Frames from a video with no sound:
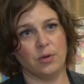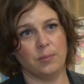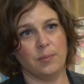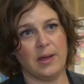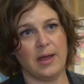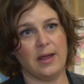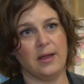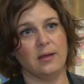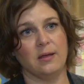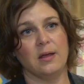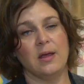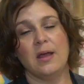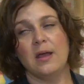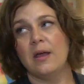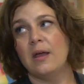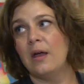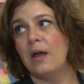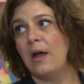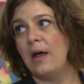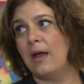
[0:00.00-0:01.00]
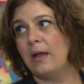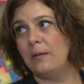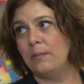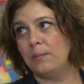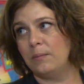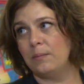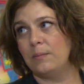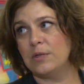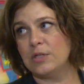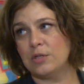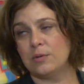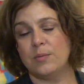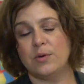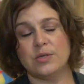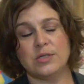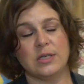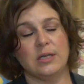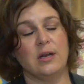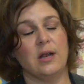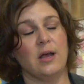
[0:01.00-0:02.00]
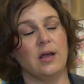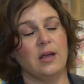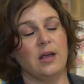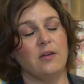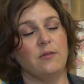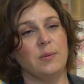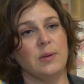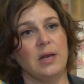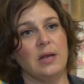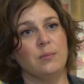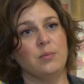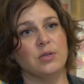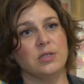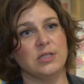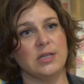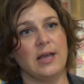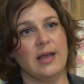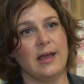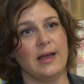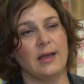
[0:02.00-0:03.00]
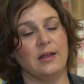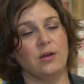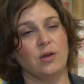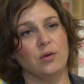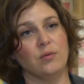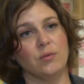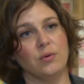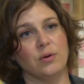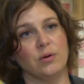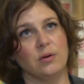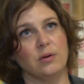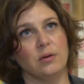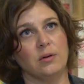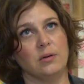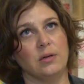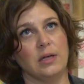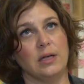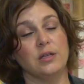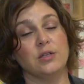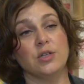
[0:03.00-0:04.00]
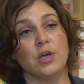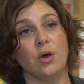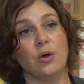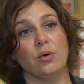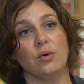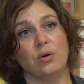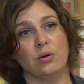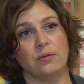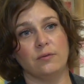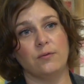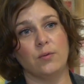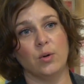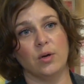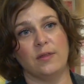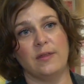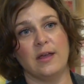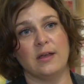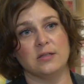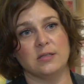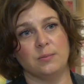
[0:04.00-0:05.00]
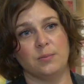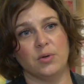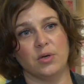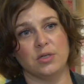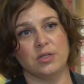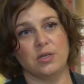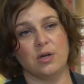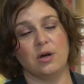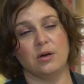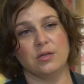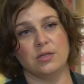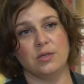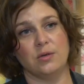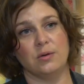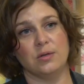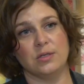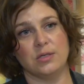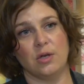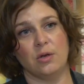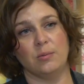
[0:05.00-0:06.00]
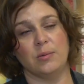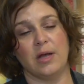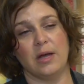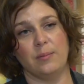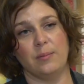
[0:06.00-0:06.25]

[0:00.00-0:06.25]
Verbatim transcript: Book Bank, and Mr. Mosley and I have been able to add over in total 4,000 books to our students' home